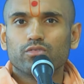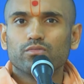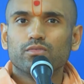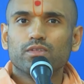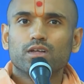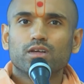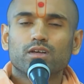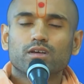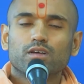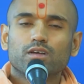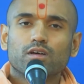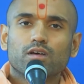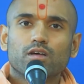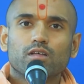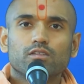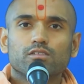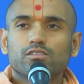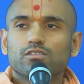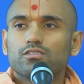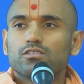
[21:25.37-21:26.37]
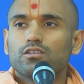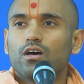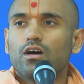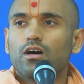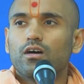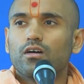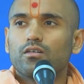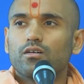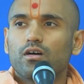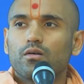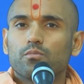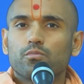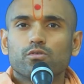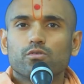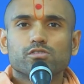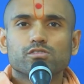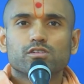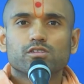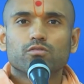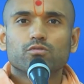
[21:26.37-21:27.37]
this is a, a person who
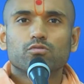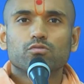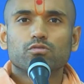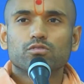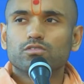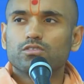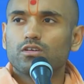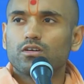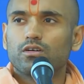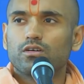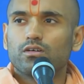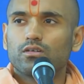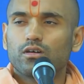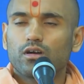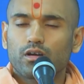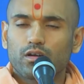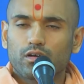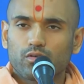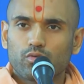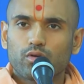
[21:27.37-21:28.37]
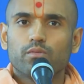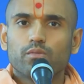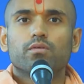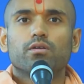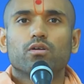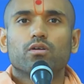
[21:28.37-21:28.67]
is a, a criminal,